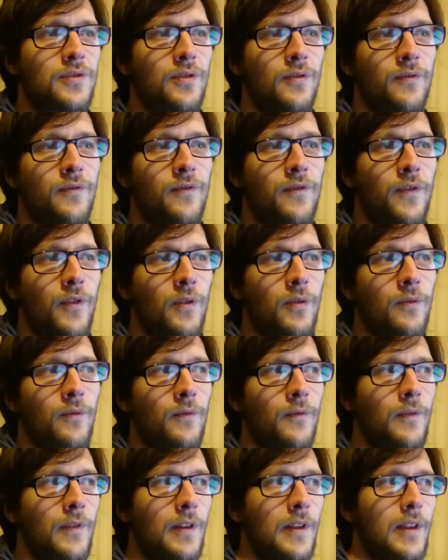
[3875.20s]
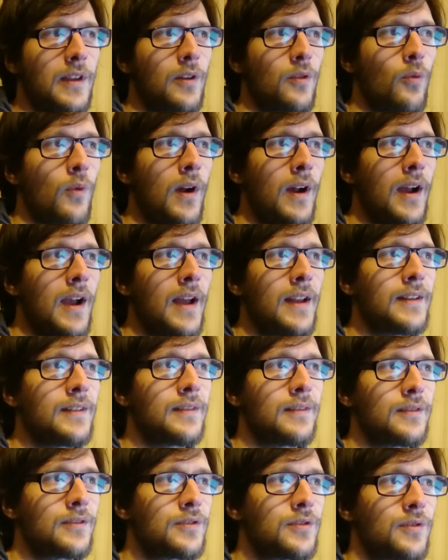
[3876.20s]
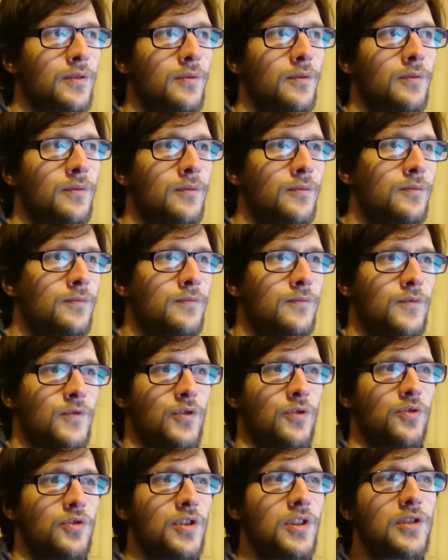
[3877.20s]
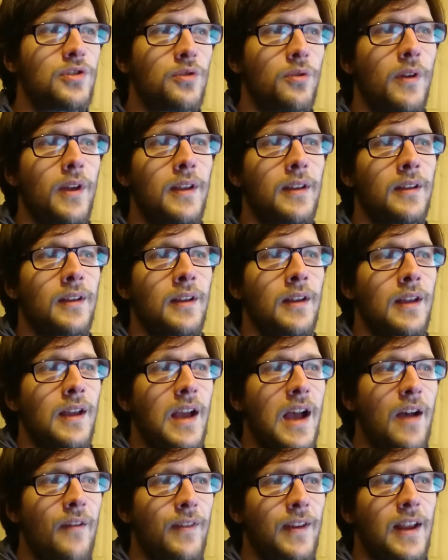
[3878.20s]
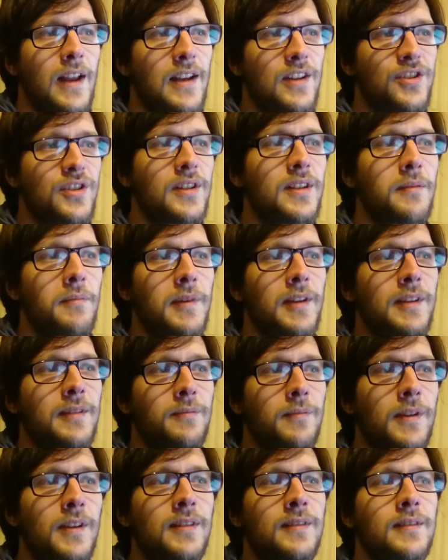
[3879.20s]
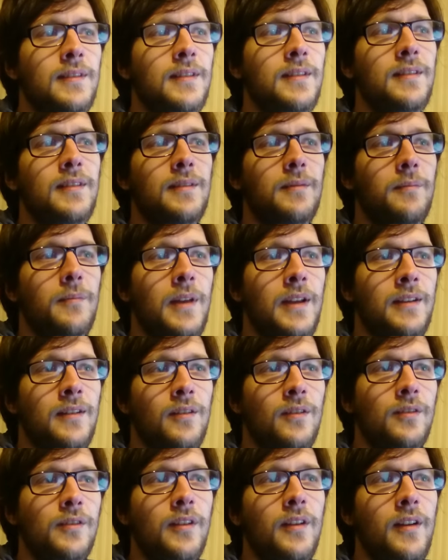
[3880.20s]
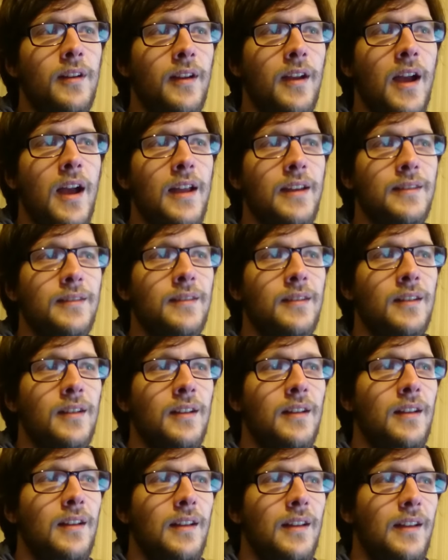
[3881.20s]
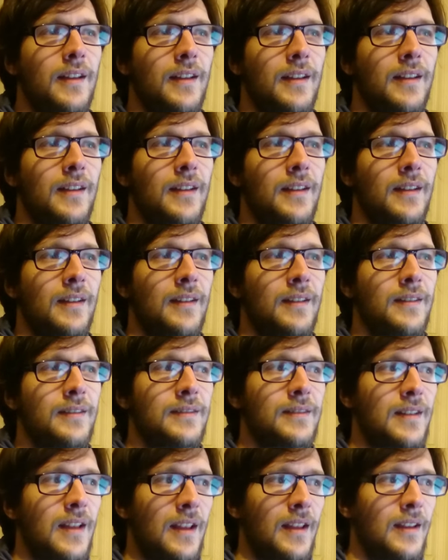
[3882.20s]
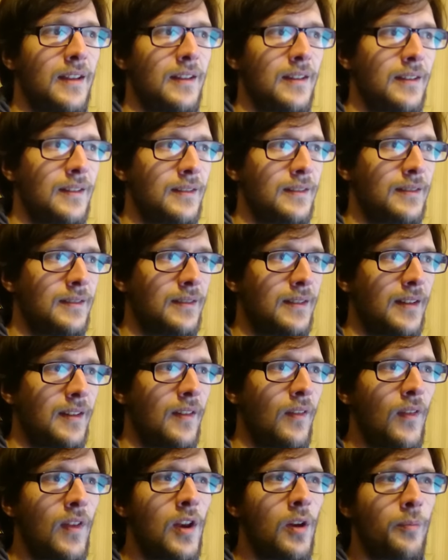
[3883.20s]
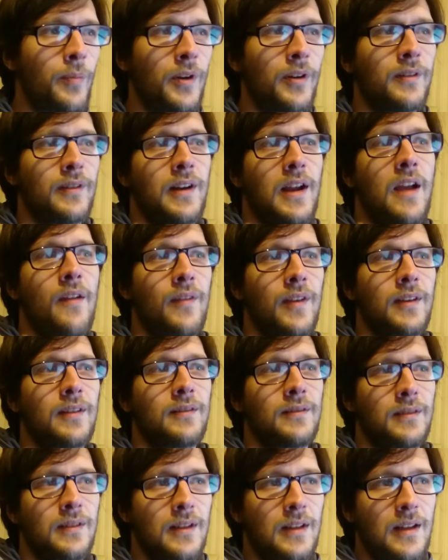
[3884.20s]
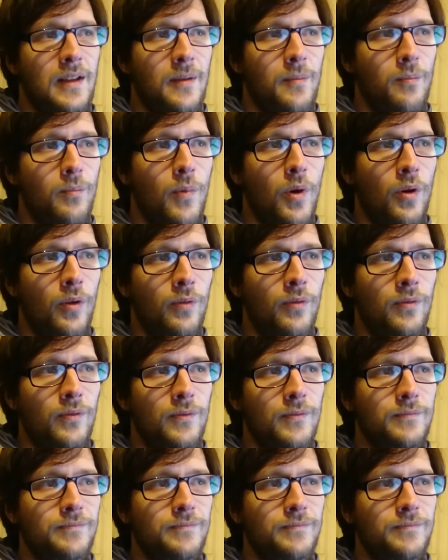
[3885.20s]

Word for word: to for in one hand to to G2A having a legitimate business, but in the other hand uh, the the developer having more